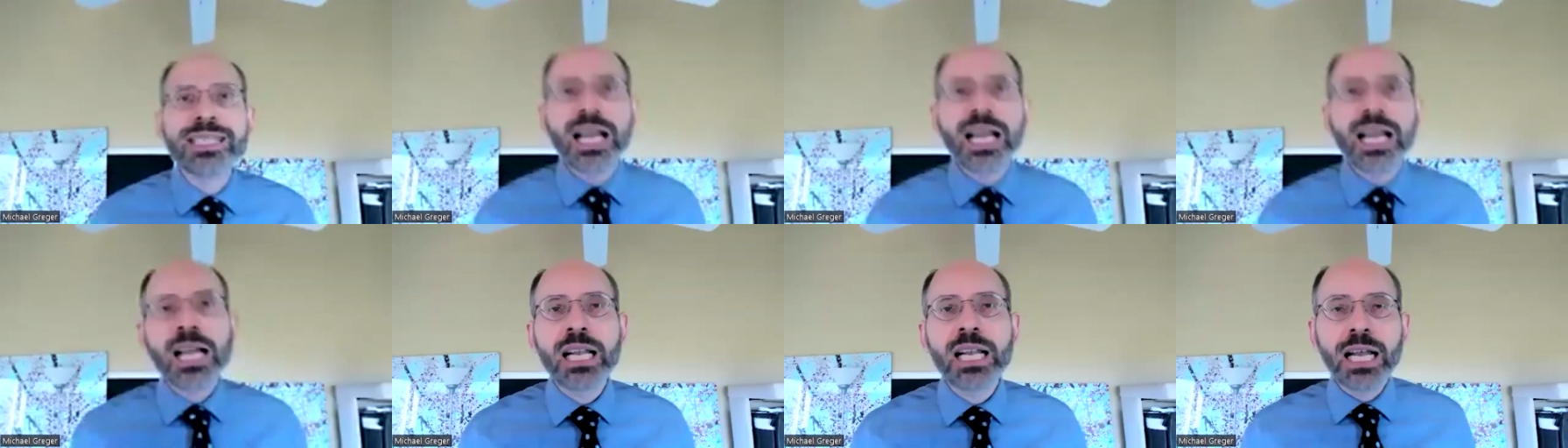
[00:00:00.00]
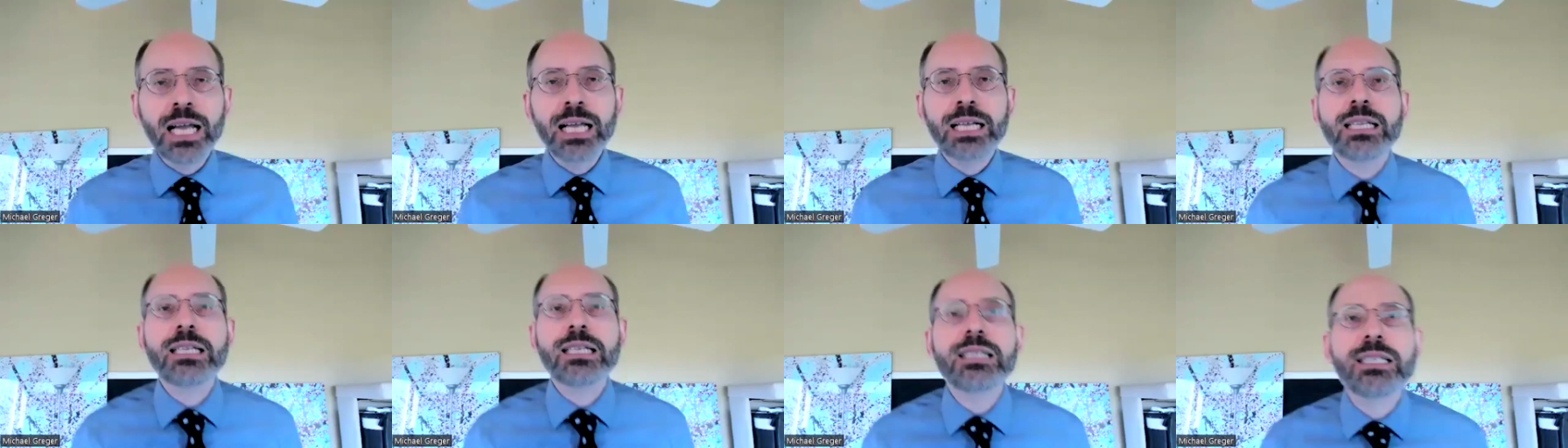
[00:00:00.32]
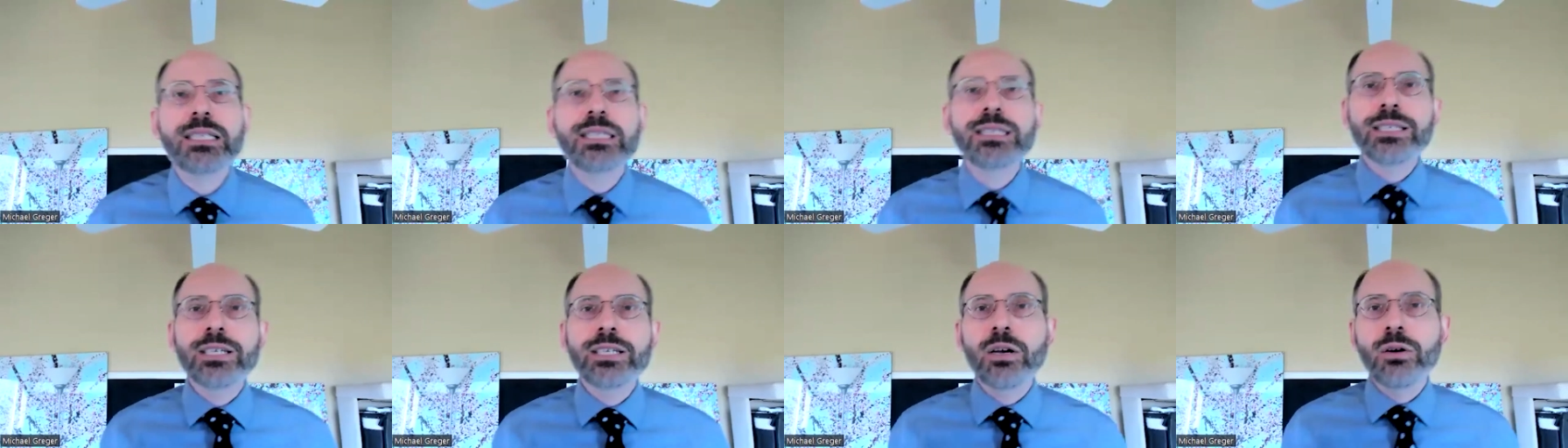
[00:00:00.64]
like the
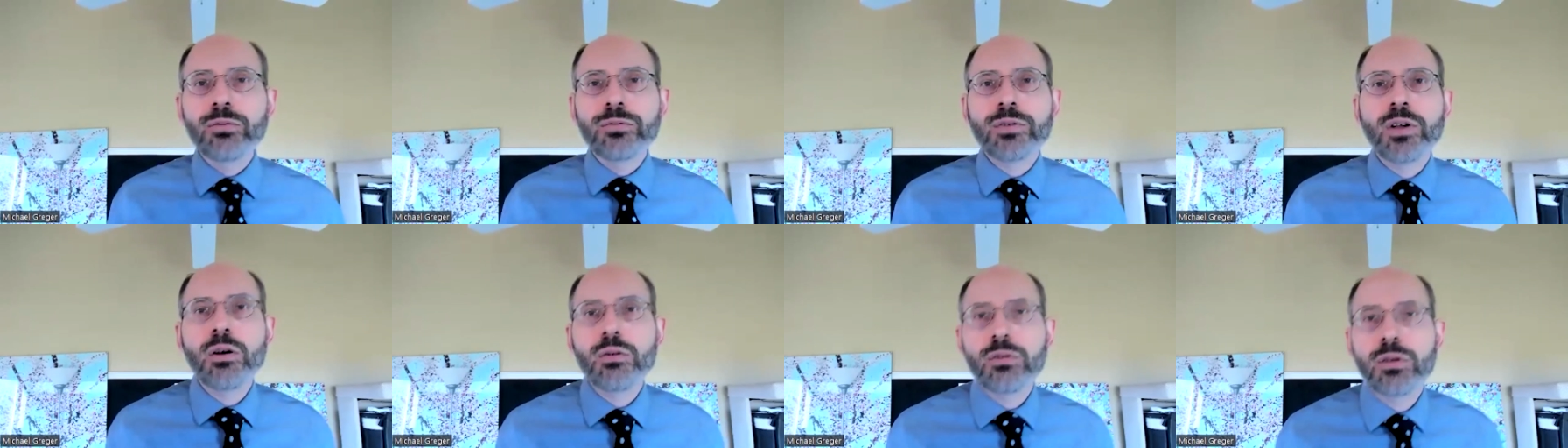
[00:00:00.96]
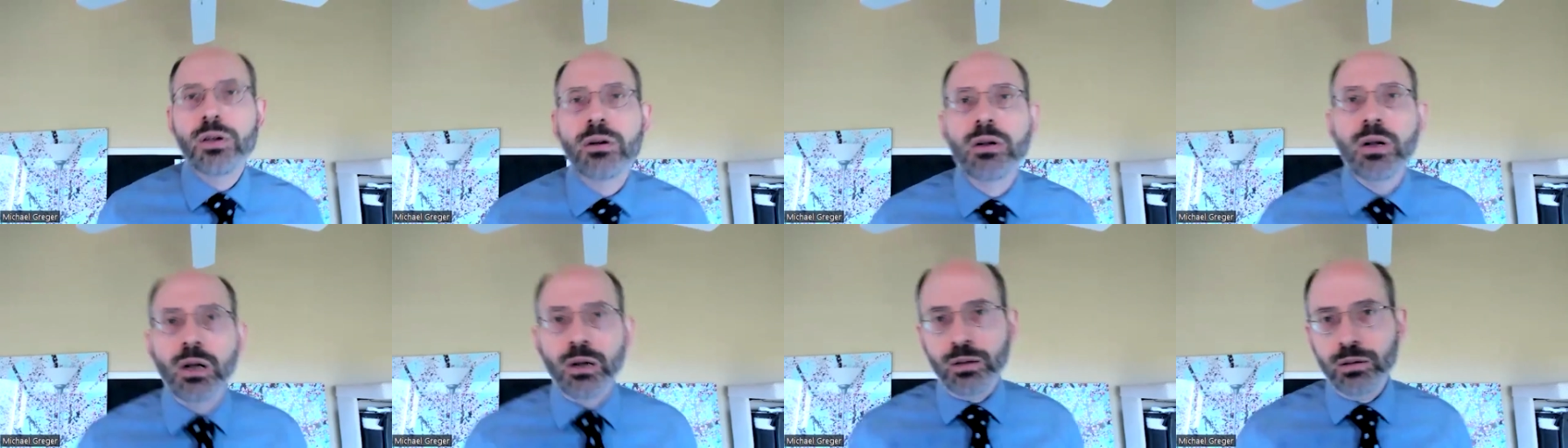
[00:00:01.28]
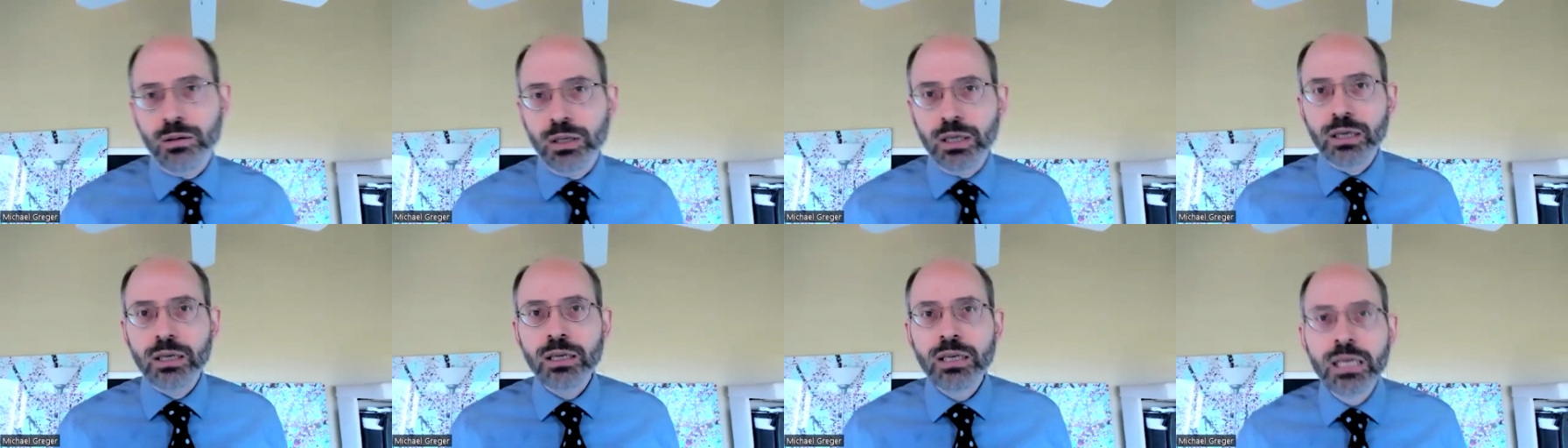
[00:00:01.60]
CEO of Coca-Cola
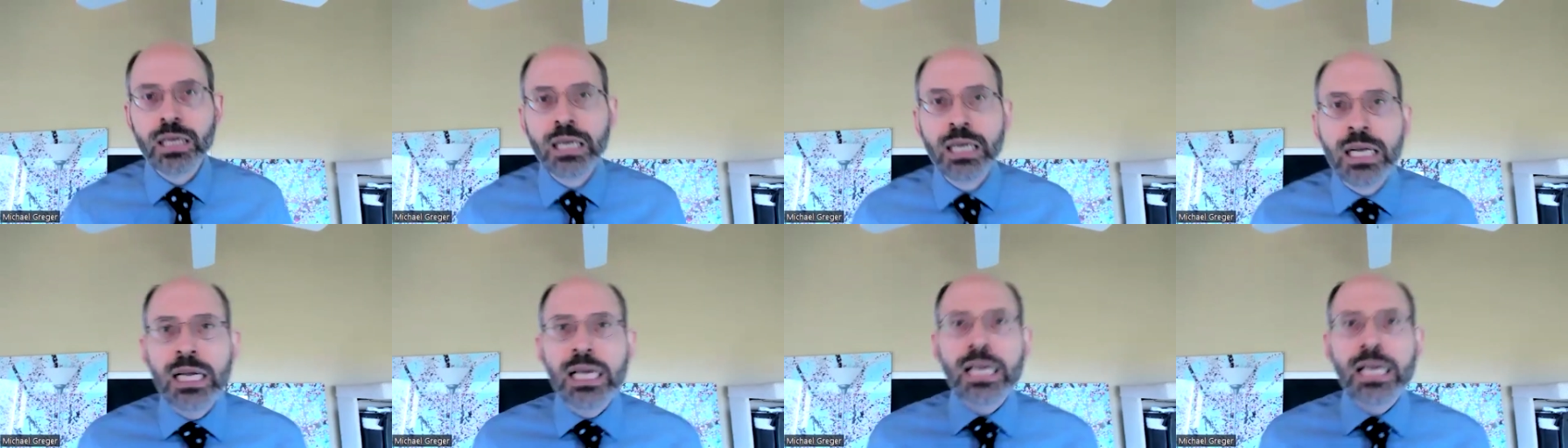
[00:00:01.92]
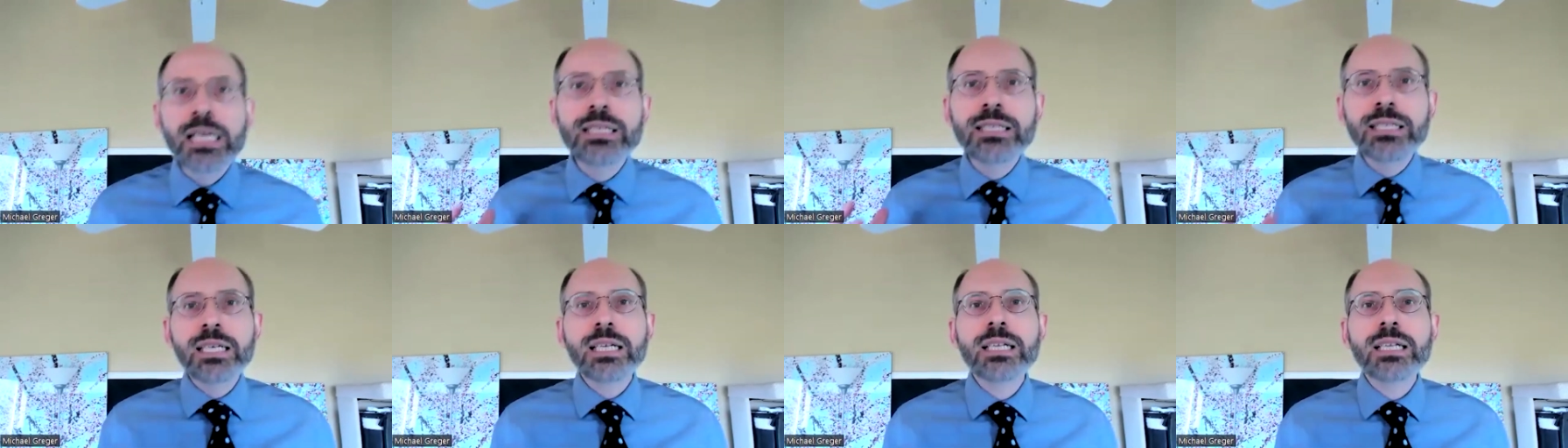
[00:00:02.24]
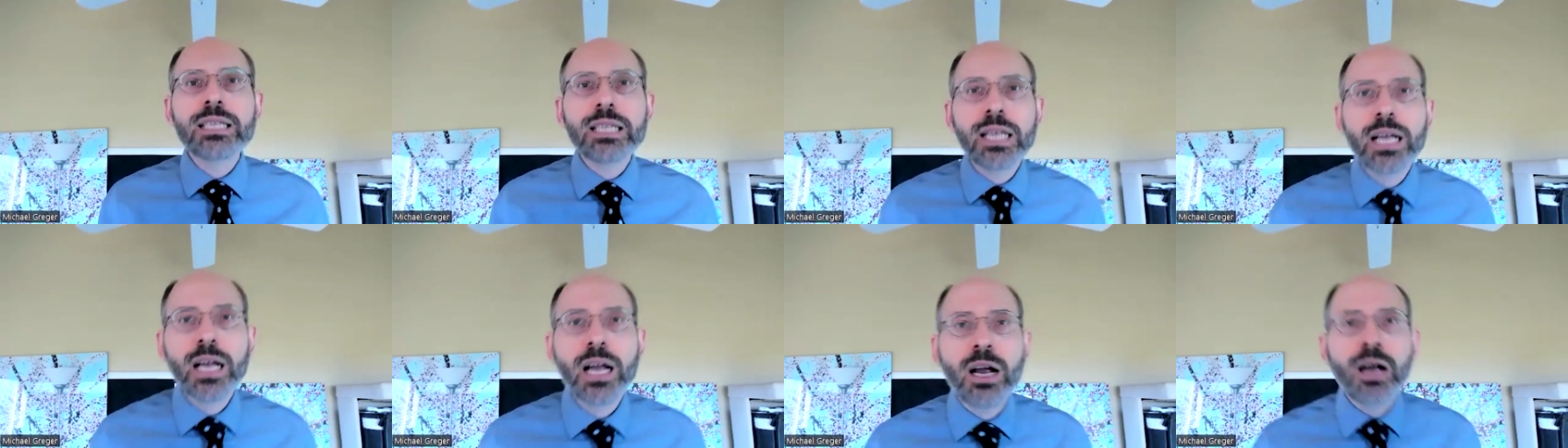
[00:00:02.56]
is sitting
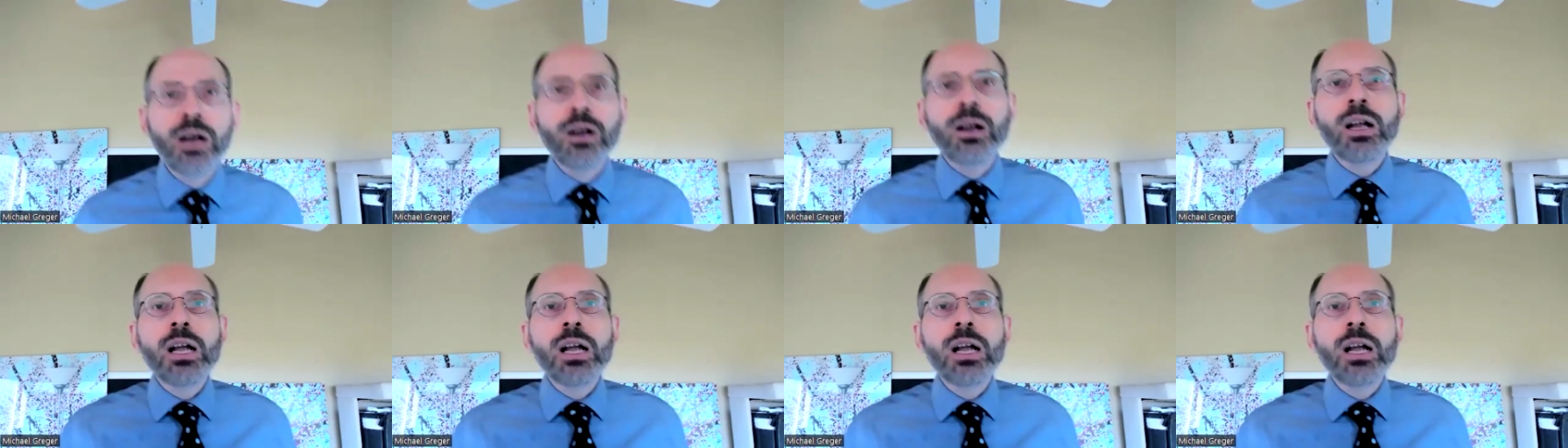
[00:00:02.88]
there,